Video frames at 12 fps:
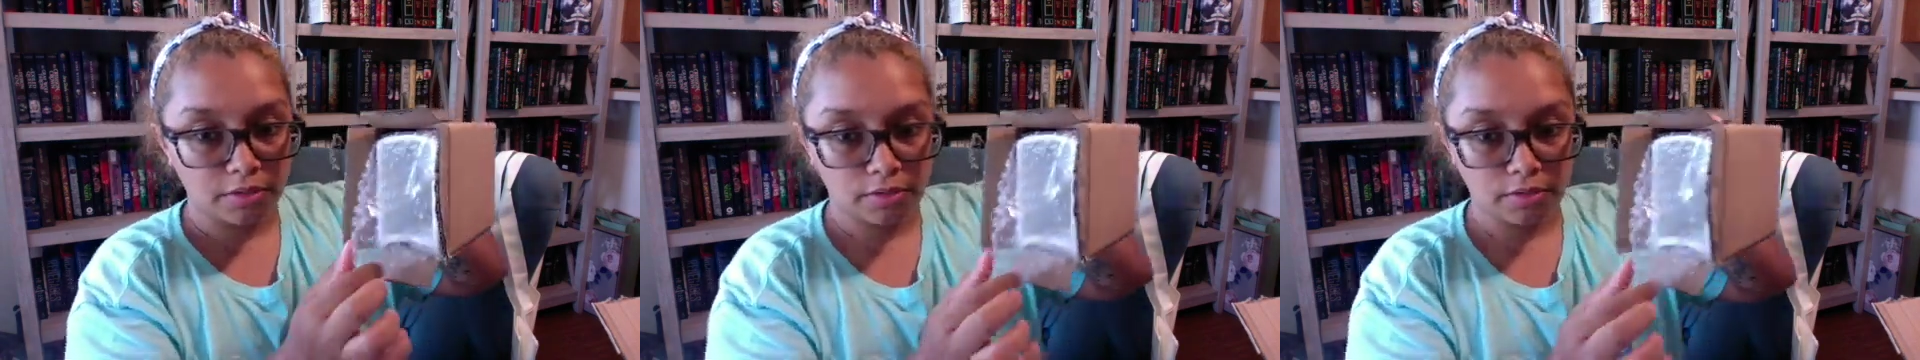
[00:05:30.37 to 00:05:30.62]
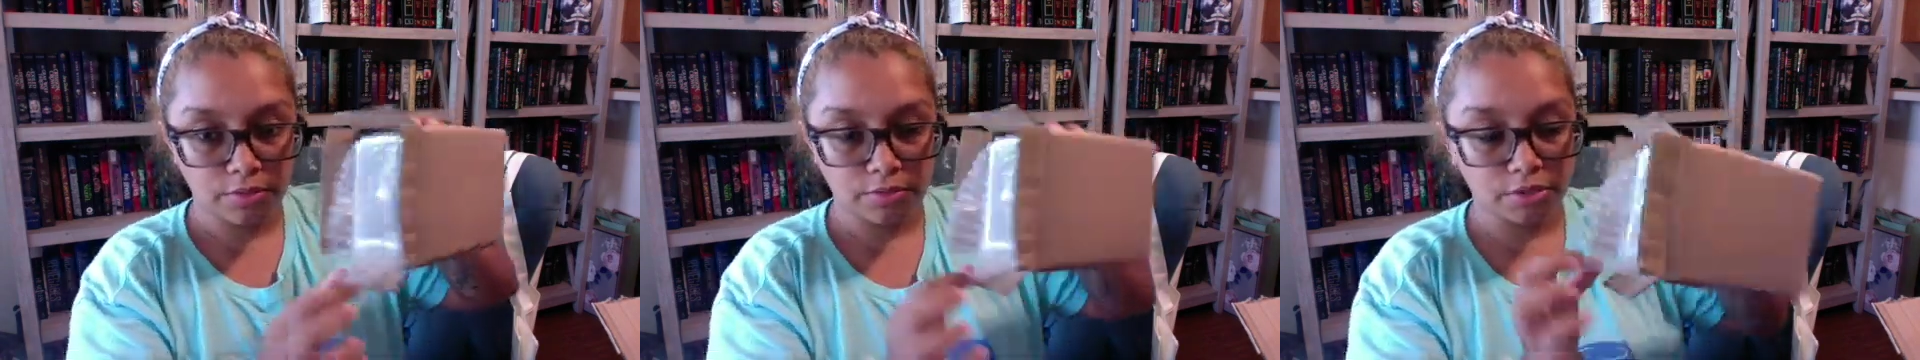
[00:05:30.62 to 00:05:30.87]
It's a
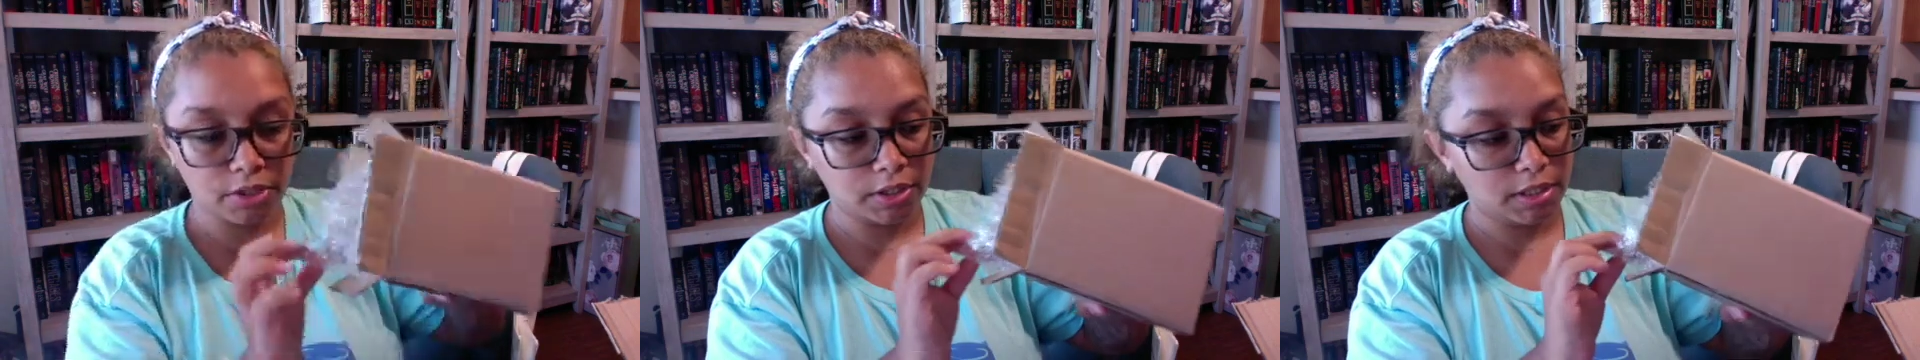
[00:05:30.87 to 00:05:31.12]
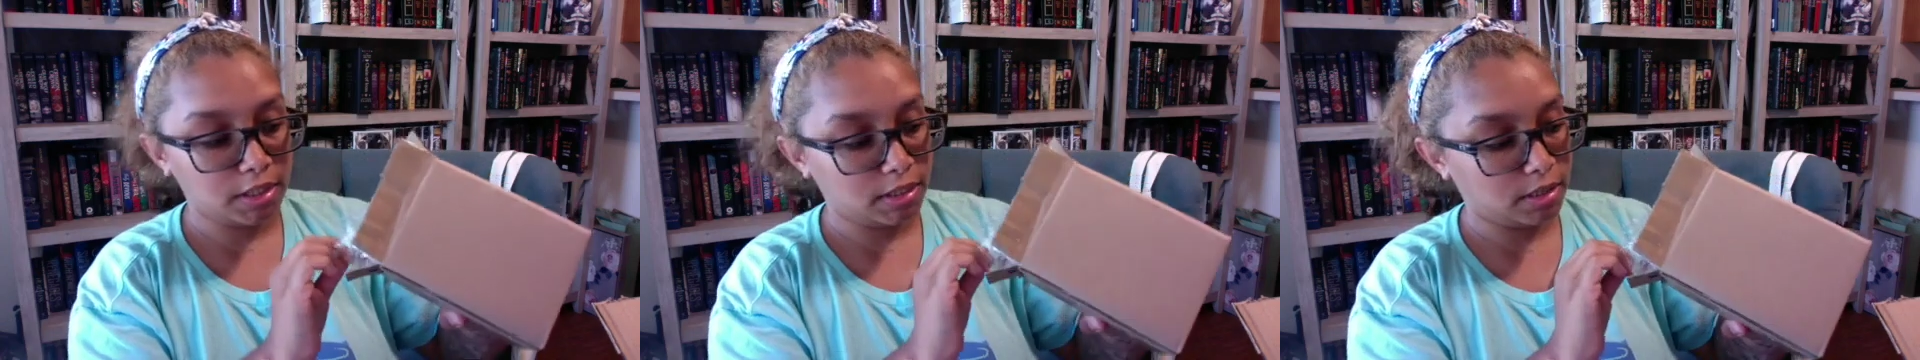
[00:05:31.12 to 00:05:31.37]
little
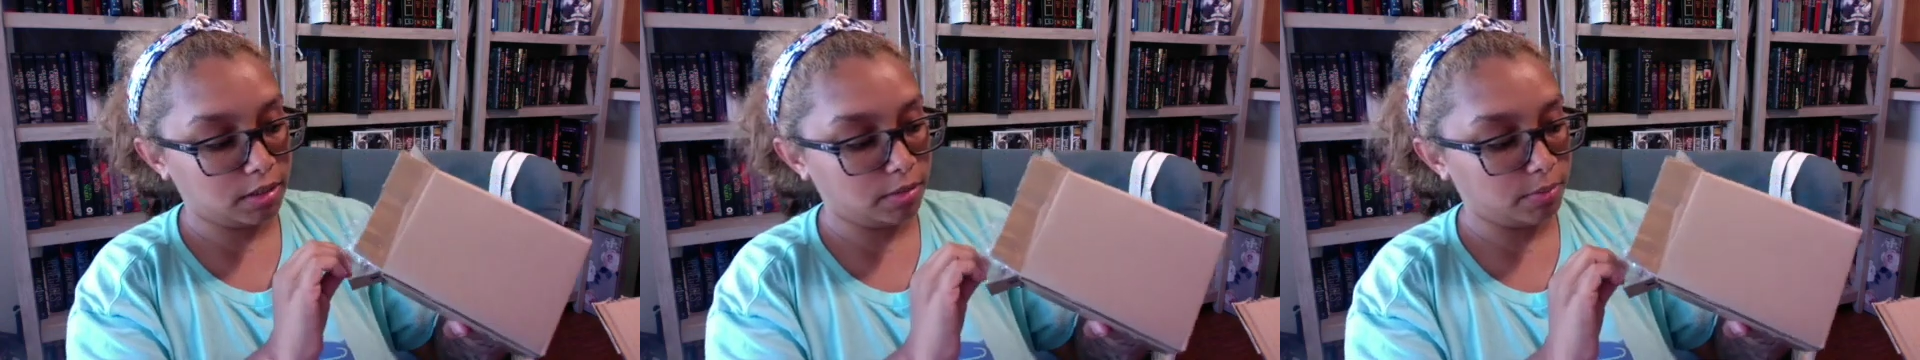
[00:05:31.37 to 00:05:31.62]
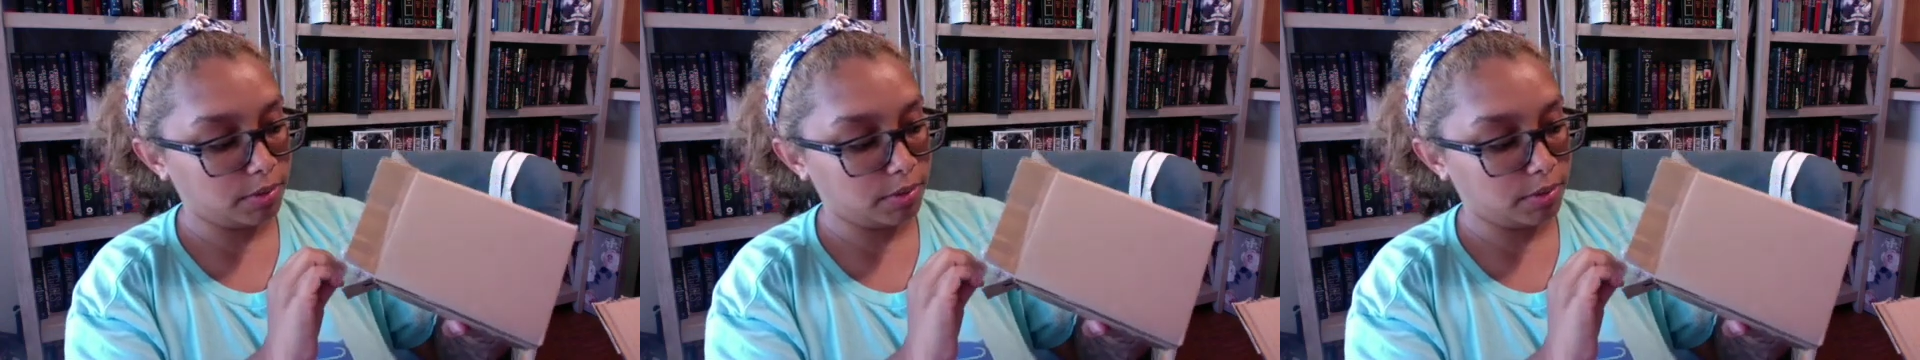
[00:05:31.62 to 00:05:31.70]
dirty in there,